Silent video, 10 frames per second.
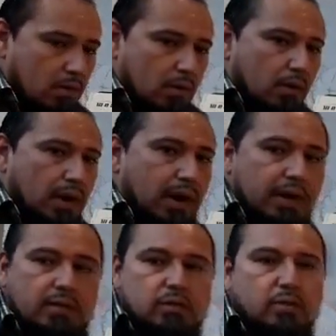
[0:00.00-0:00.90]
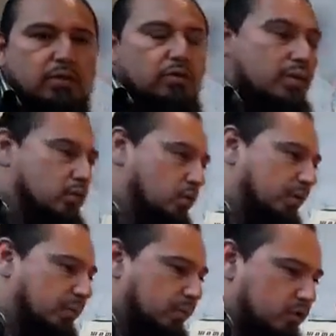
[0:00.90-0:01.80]
Right? So you need two
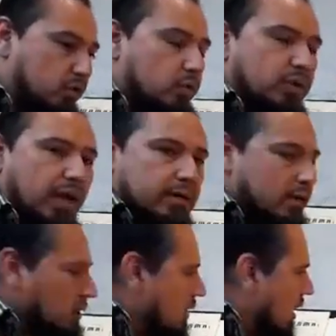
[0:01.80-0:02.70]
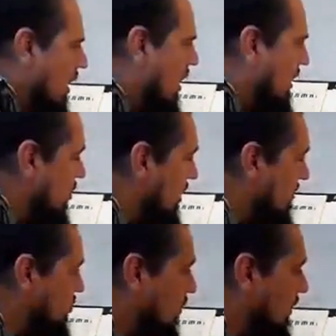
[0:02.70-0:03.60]
people to do that. I don't
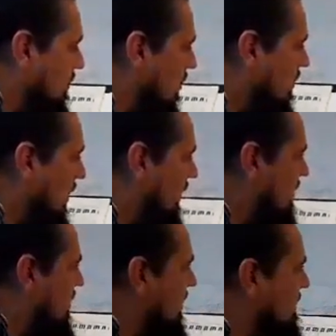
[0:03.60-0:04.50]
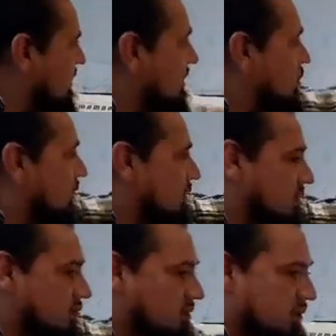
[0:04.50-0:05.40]
have two people, and that's the way
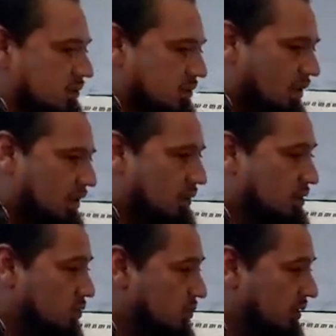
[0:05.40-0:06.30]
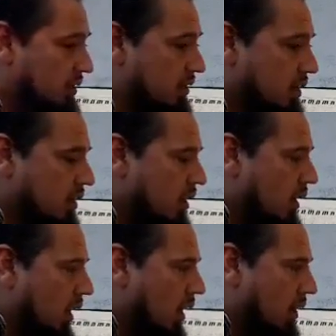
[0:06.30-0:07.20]
this is written.
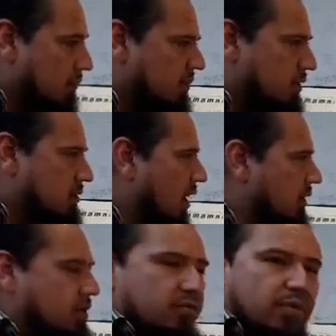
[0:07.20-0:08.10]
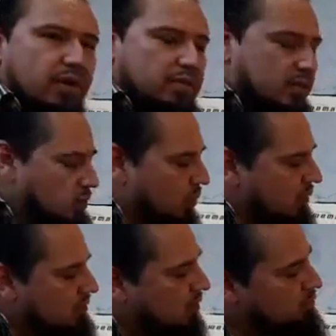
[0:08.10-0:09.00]
There's other versions
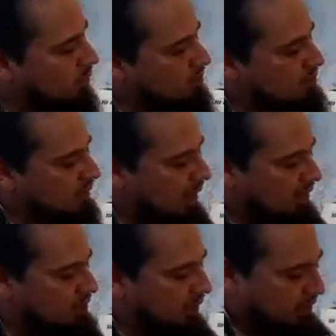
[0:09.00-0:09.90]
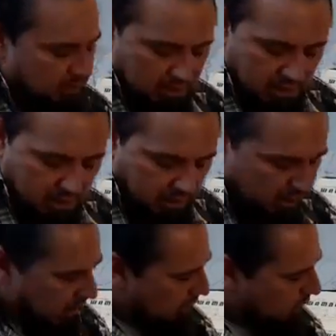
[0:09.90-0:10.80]
where some folks can actually
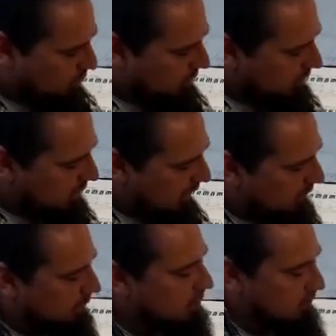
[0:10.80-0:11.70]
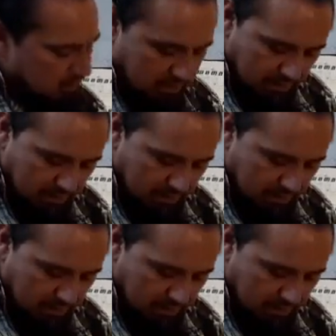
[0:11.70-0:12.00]
do things like this.